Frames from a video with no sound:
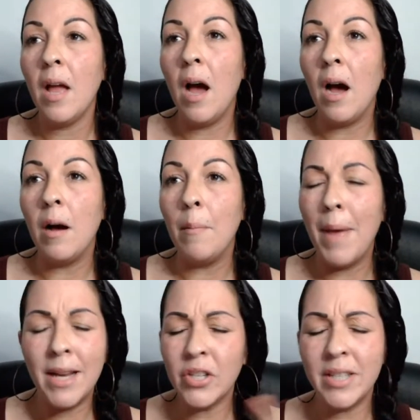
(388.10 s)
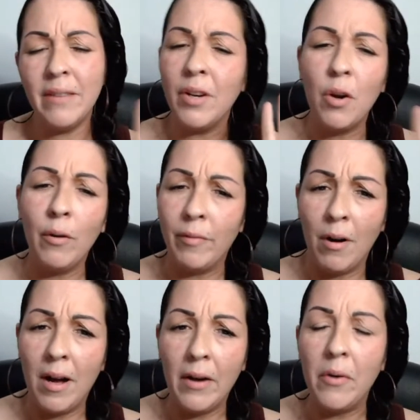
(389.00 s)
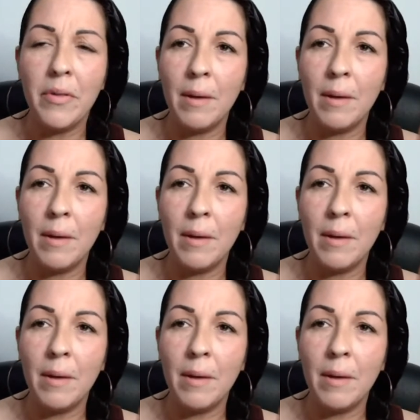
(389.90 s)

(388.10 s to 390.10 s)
And just even overall health.